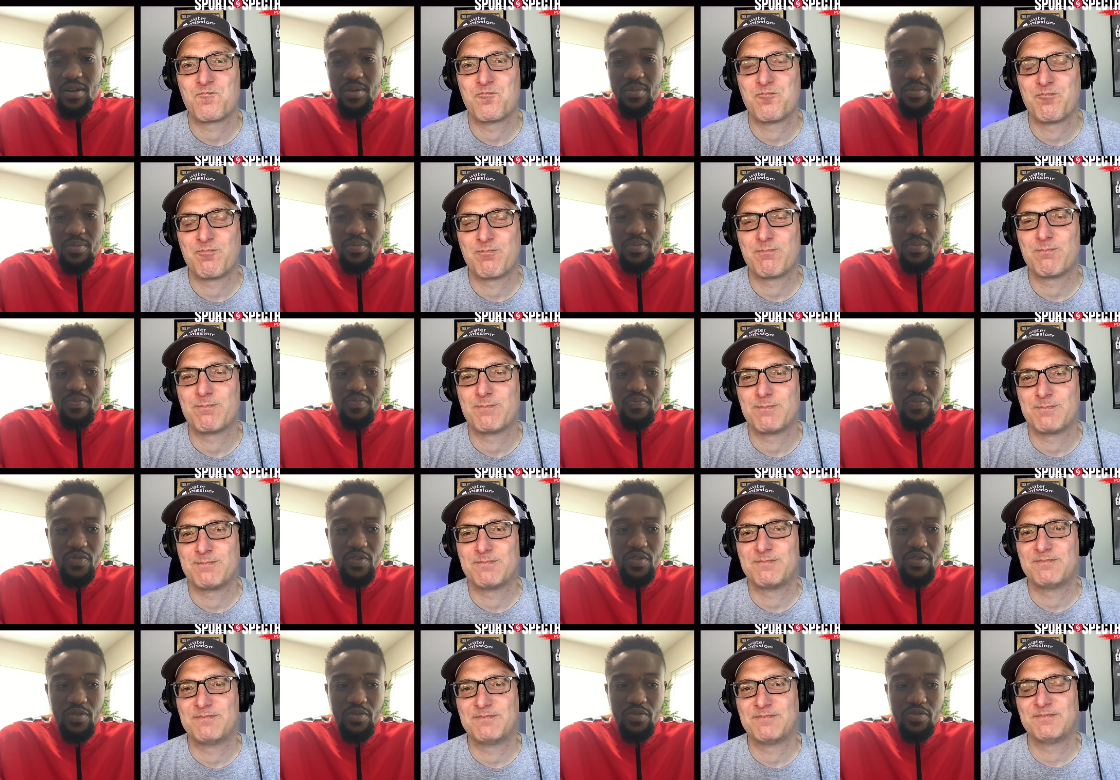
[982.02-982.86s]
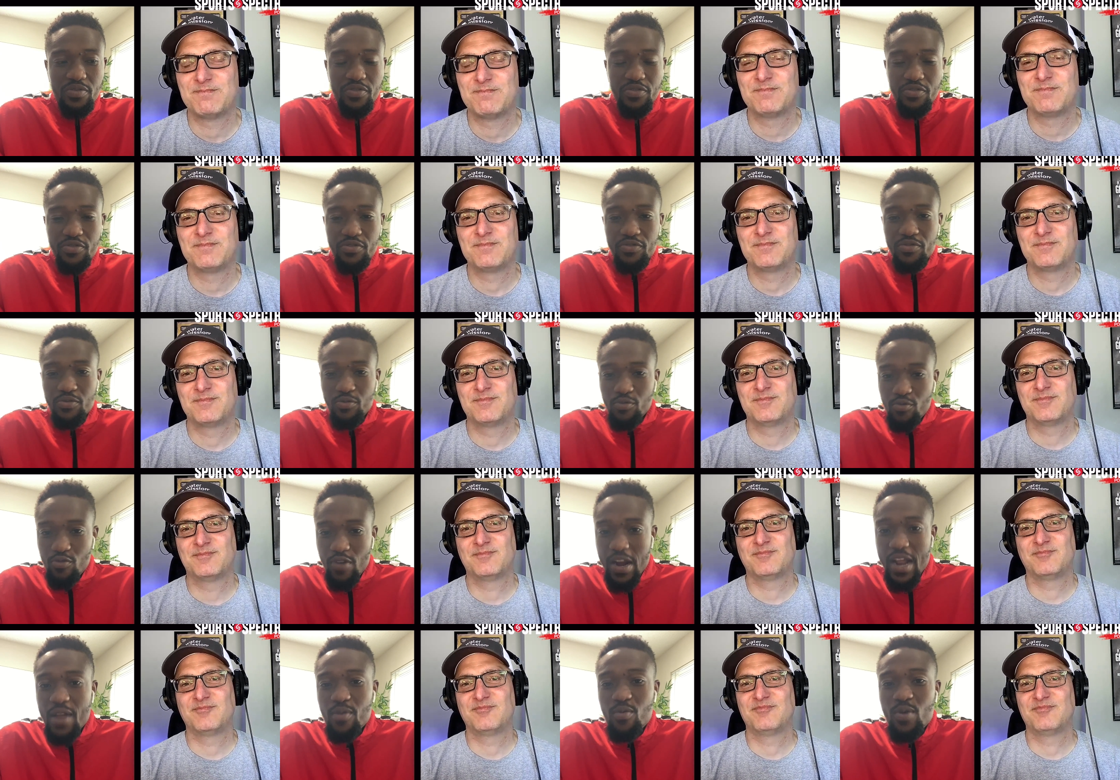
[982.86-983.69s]
Speaker 1: Um,
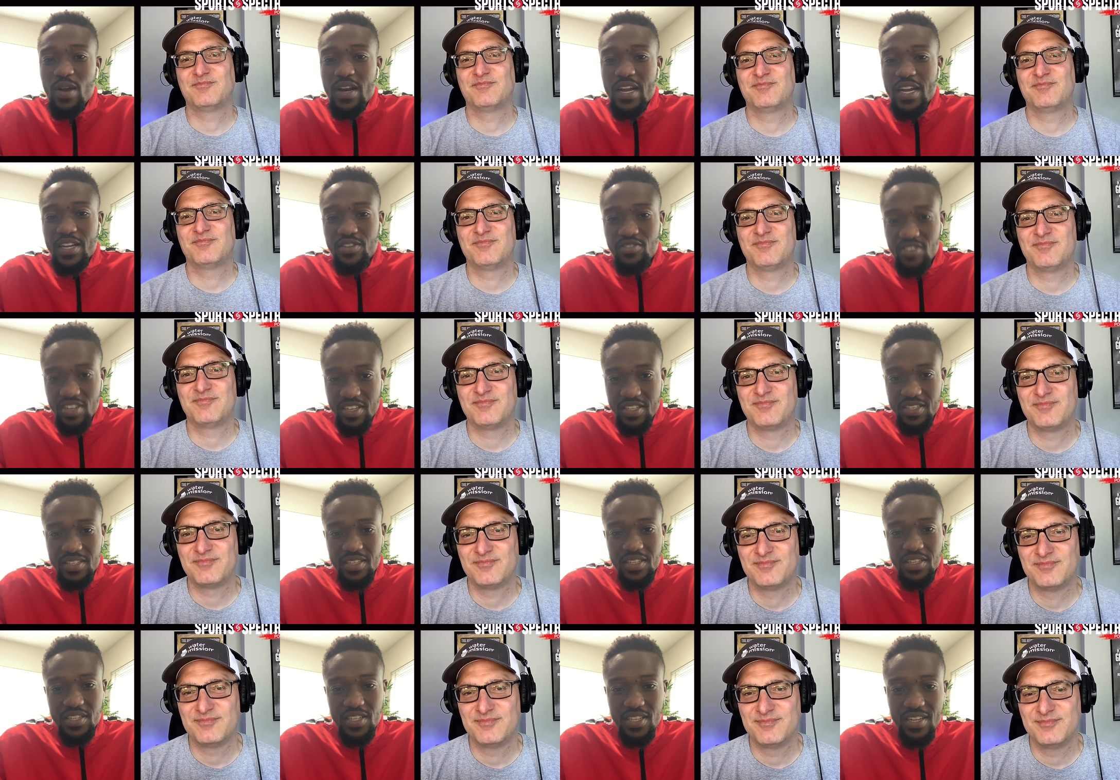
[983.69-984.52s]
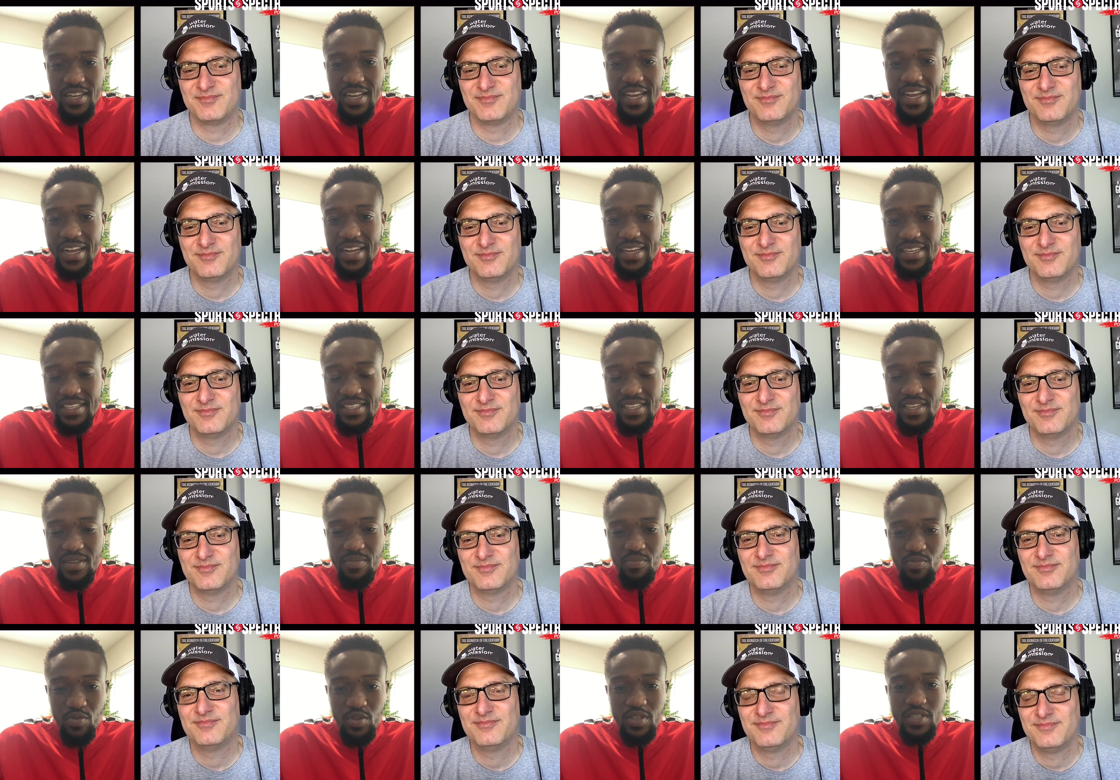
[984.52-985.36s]
right when I transitioned, like I
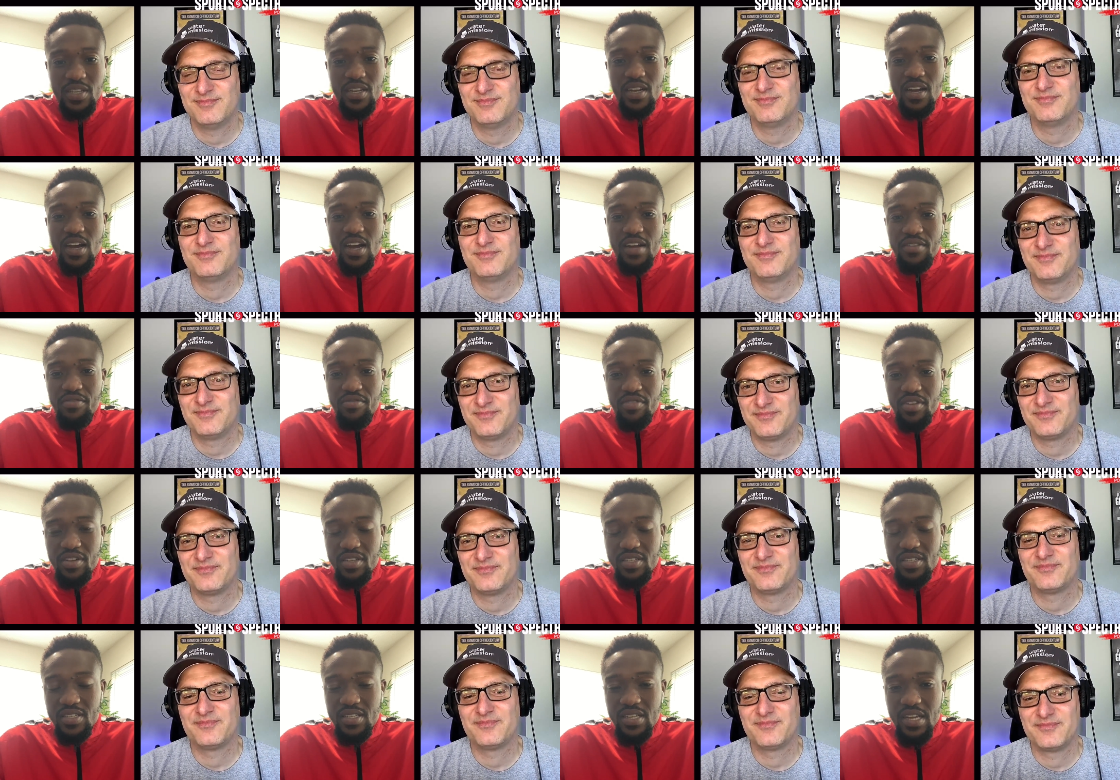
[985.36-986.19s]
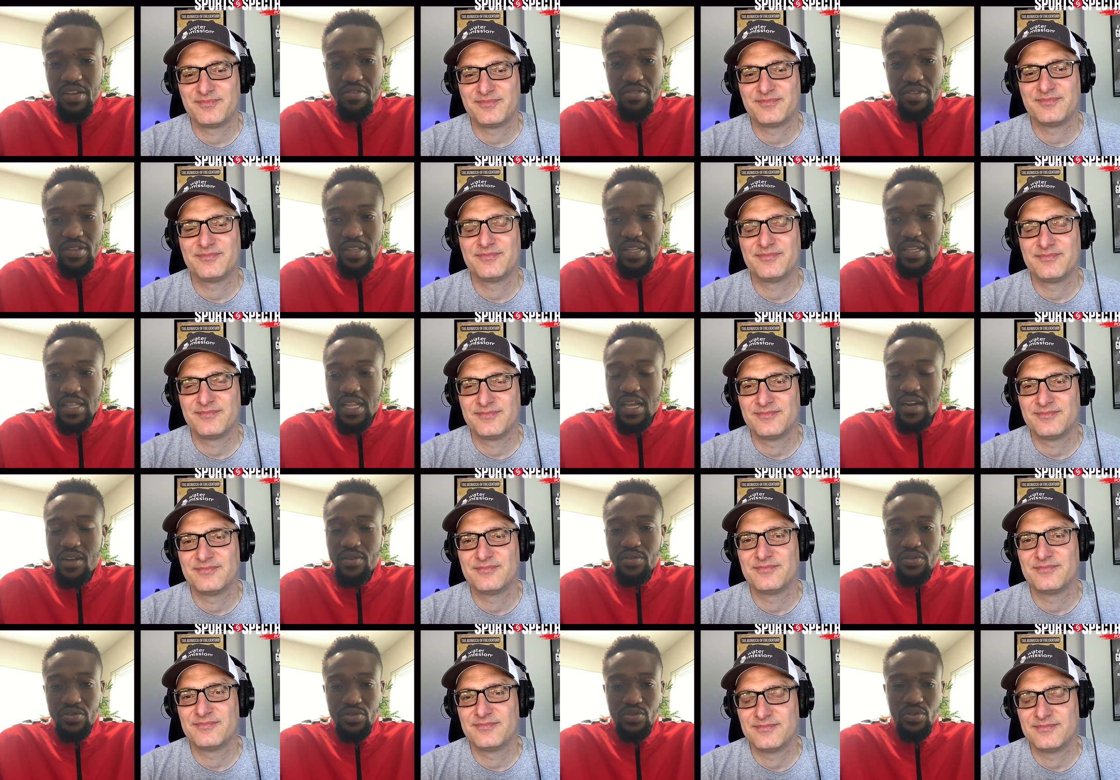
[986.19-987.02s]
said, putting God first in everything
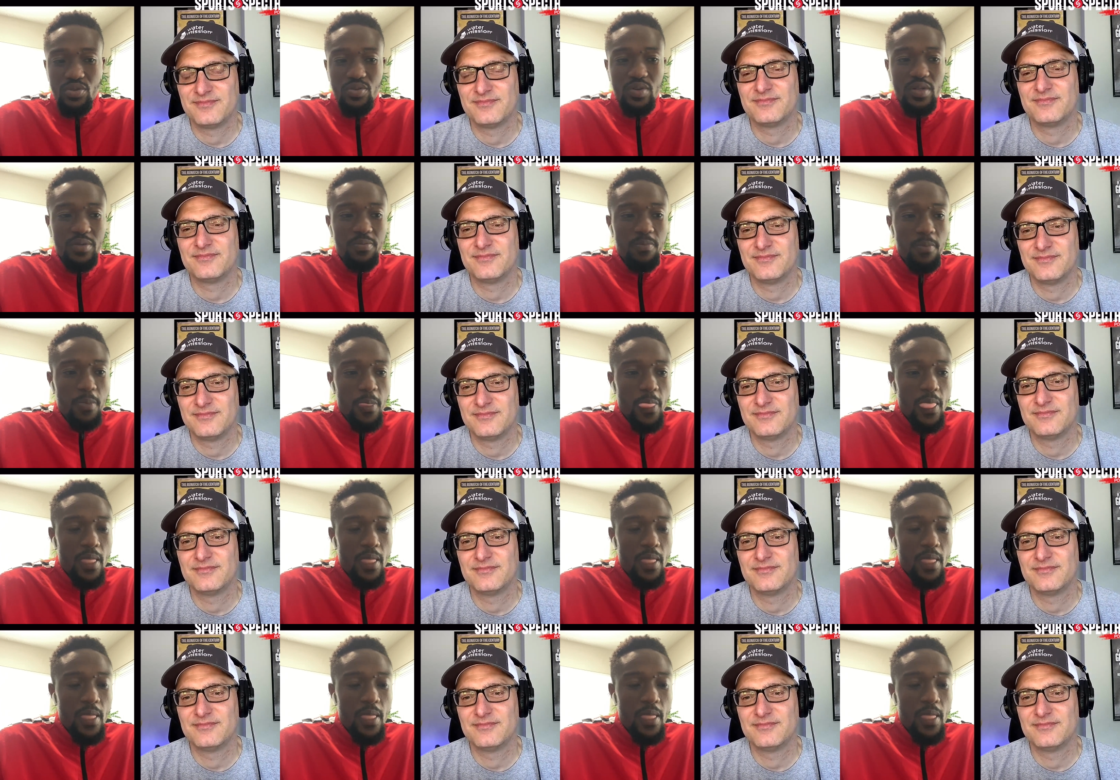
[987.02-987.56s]
that I was doing,